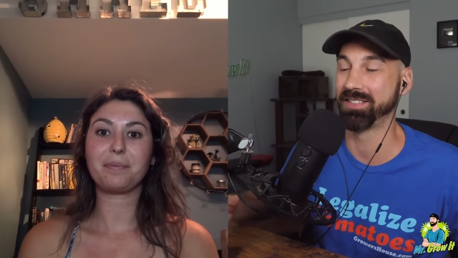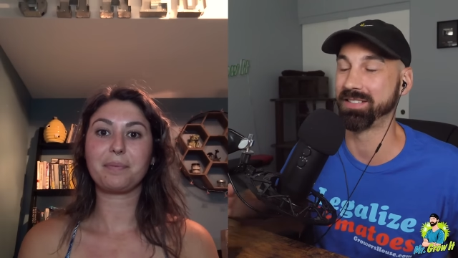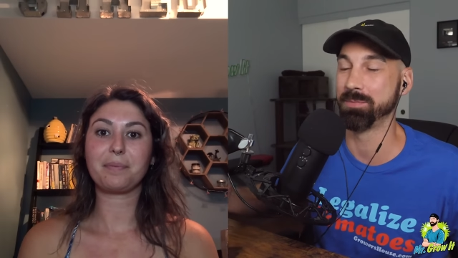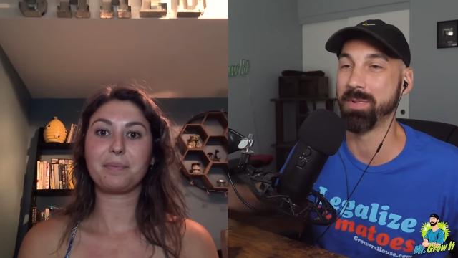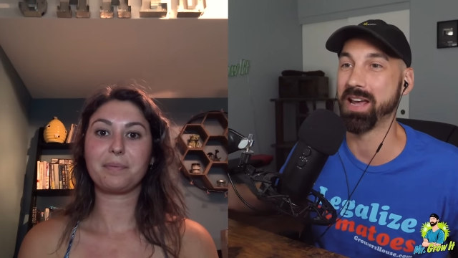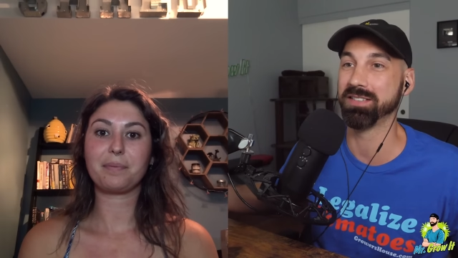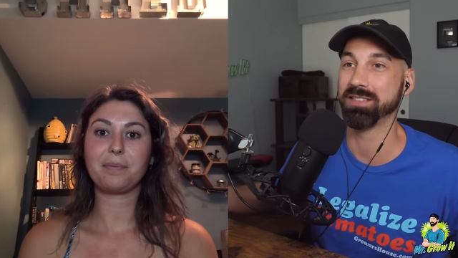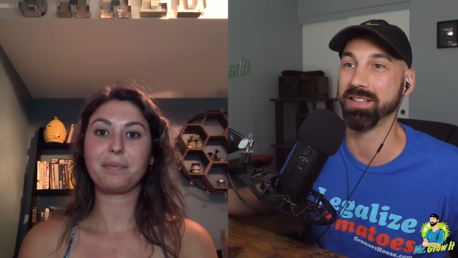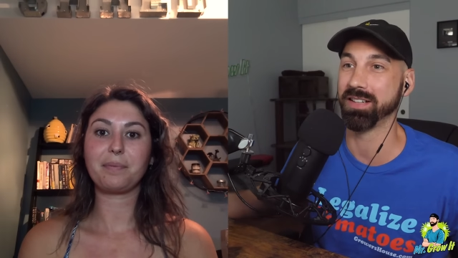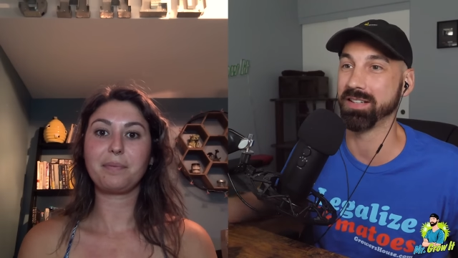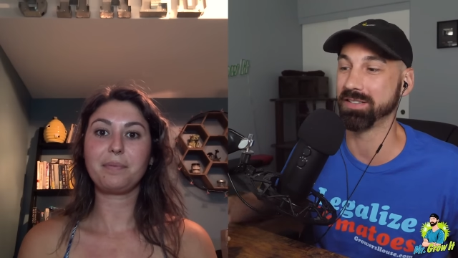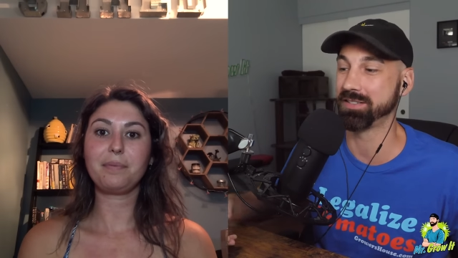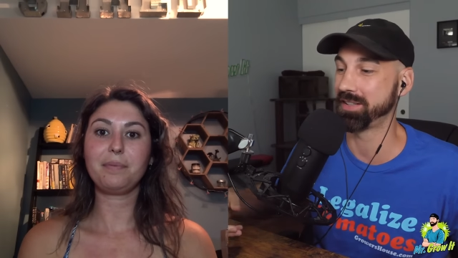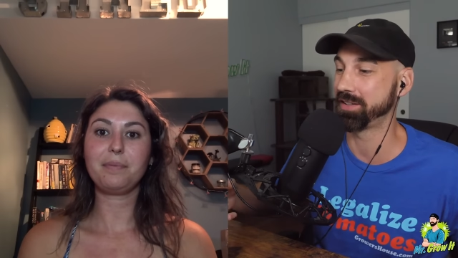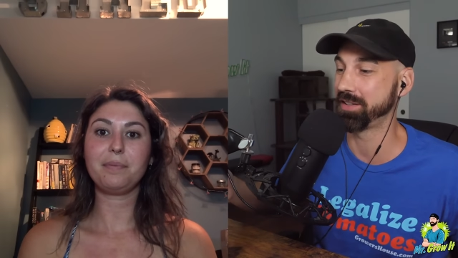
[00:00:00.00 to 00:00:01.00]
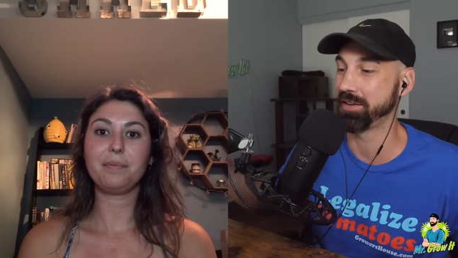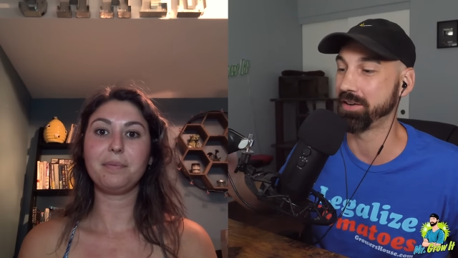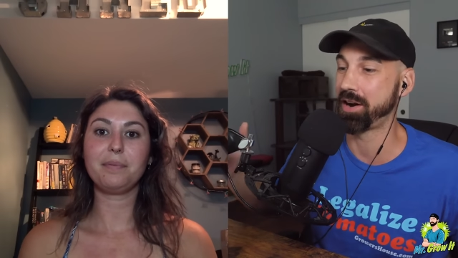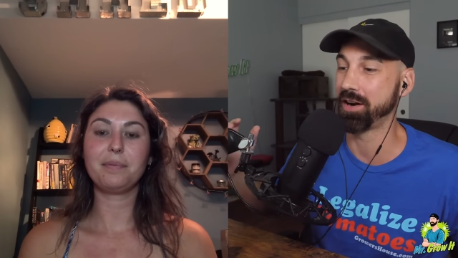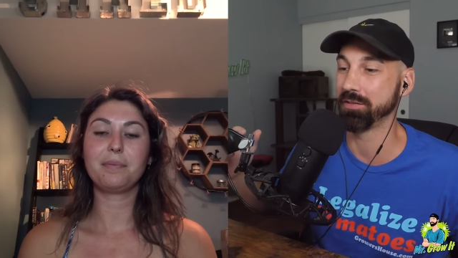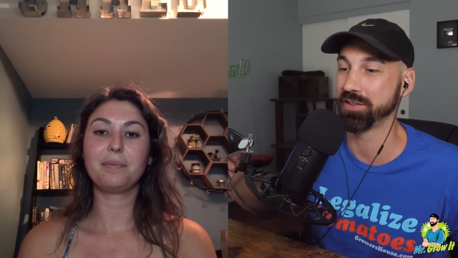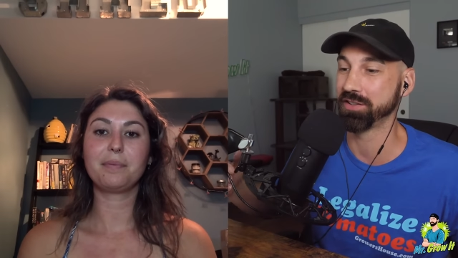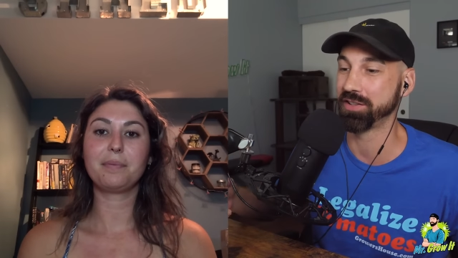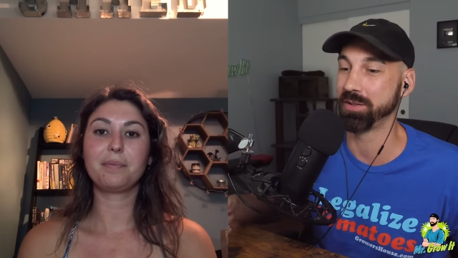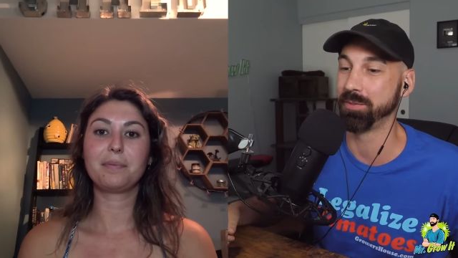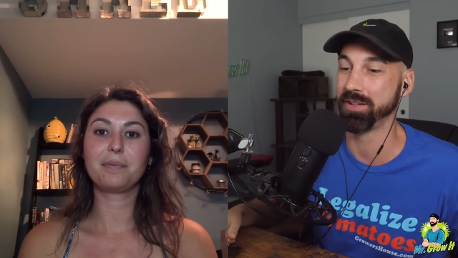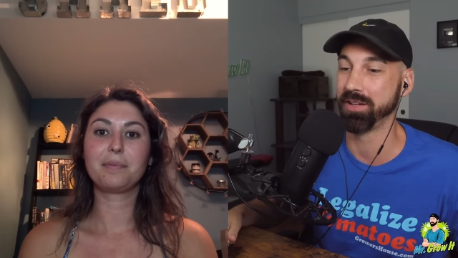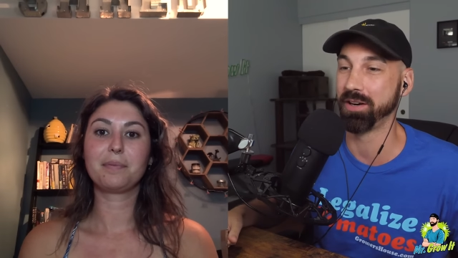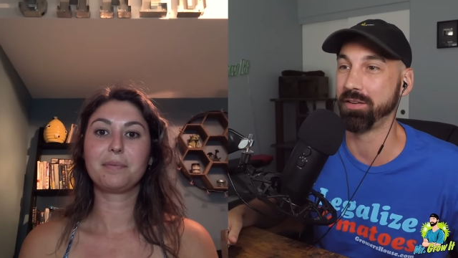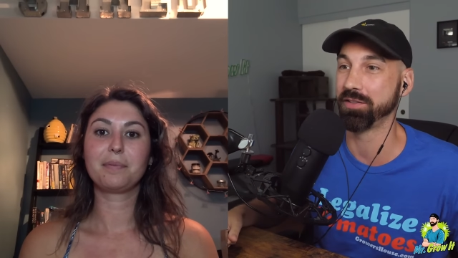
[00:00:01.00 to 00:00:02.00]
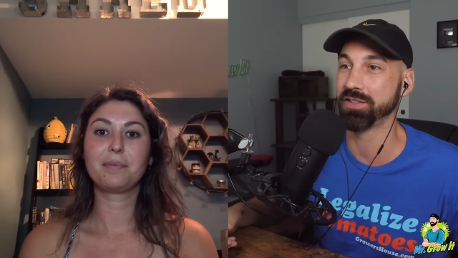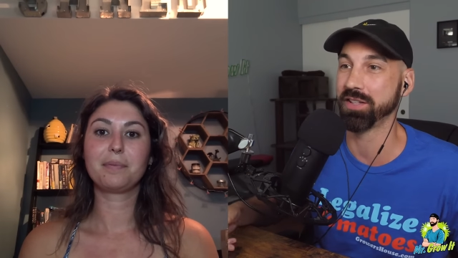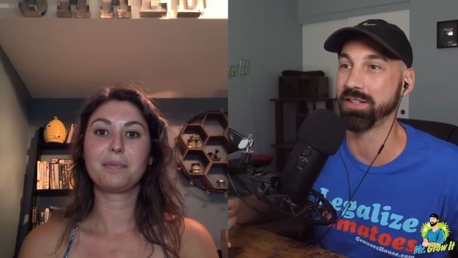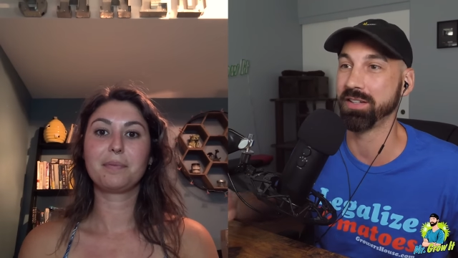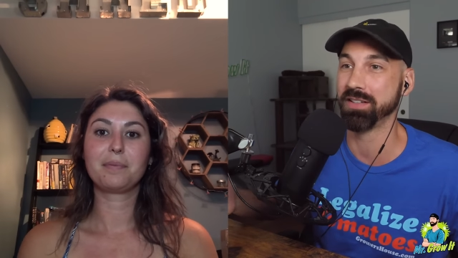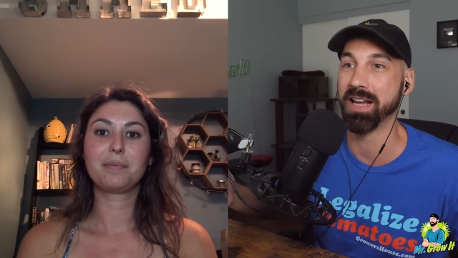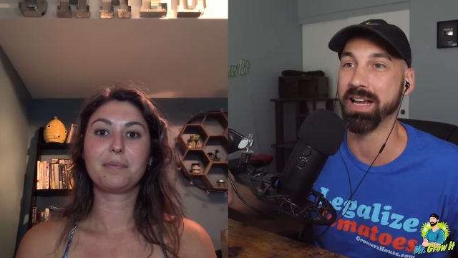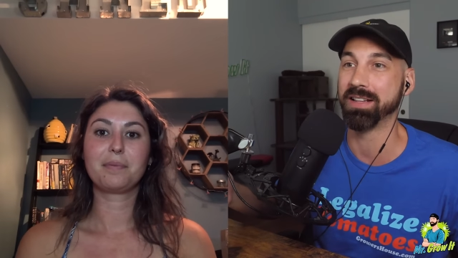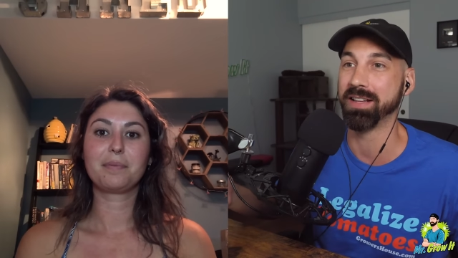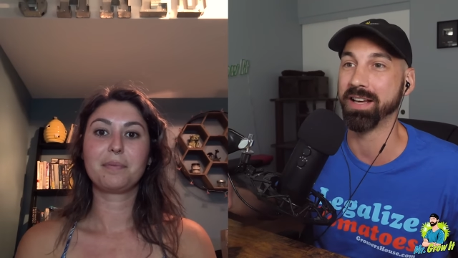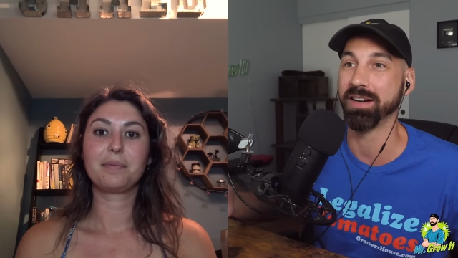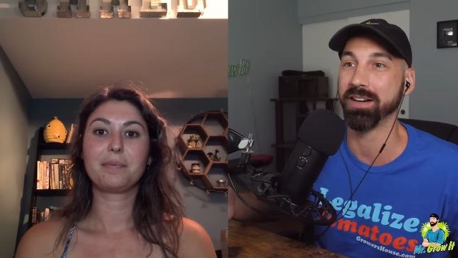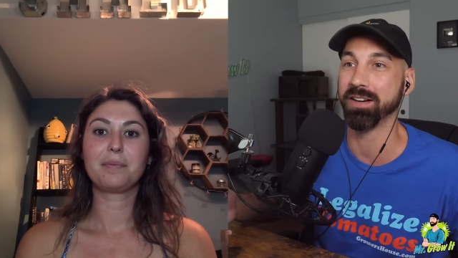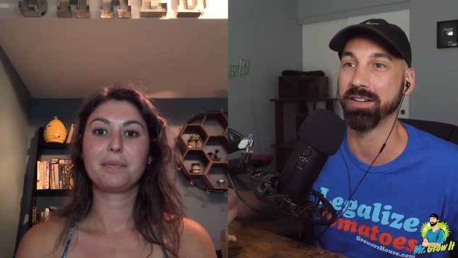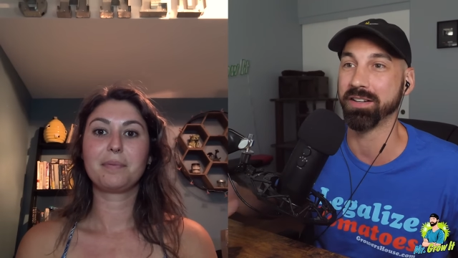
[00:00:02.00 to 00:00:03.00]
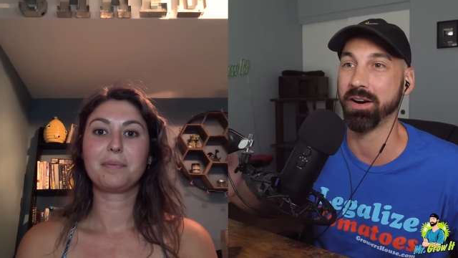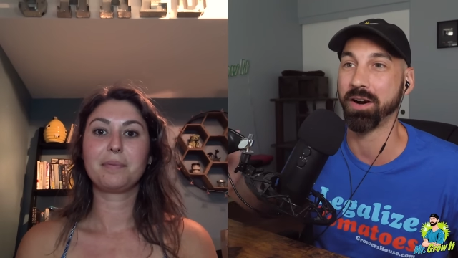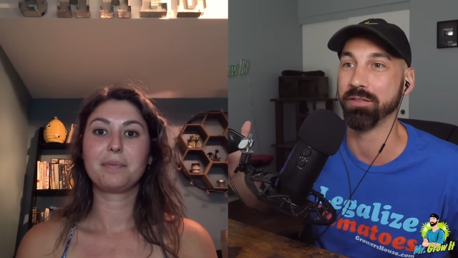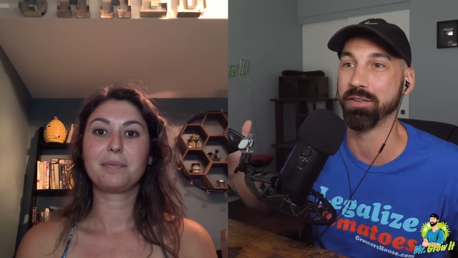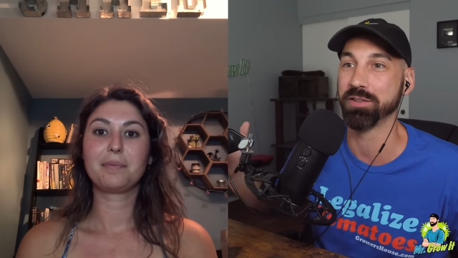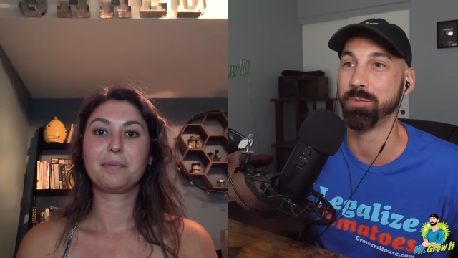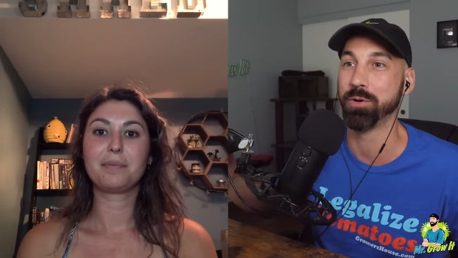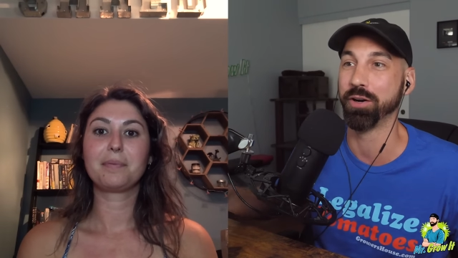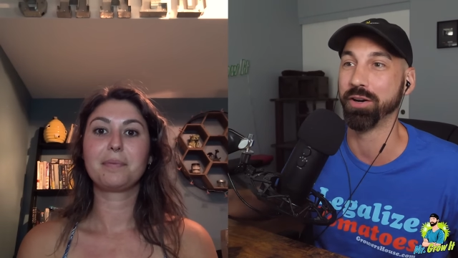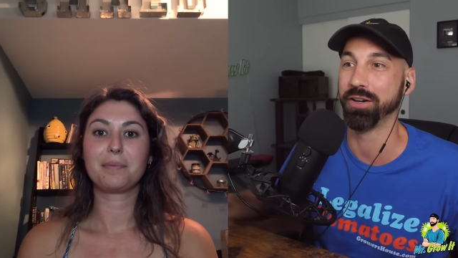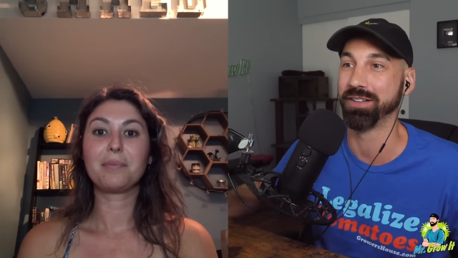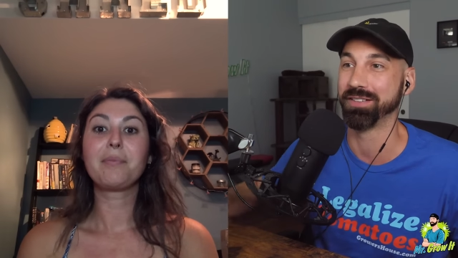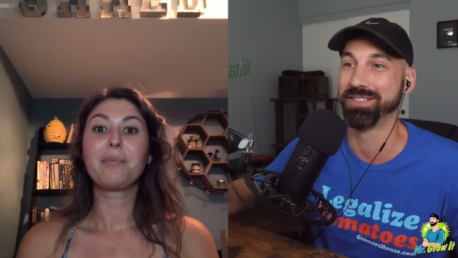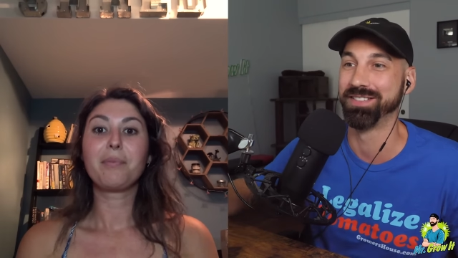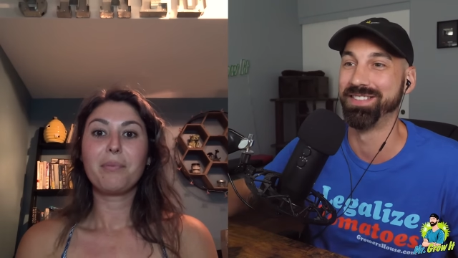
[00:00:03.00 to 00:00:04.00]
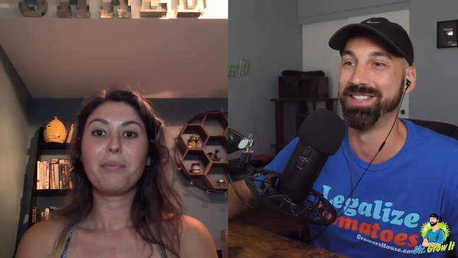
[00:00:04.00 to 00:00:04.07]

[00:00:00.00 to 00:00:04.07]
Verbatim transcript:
Speaker 1: amazing. You can sit there and harvest them, and then all of a sudden, a day later, you can harvest more. It's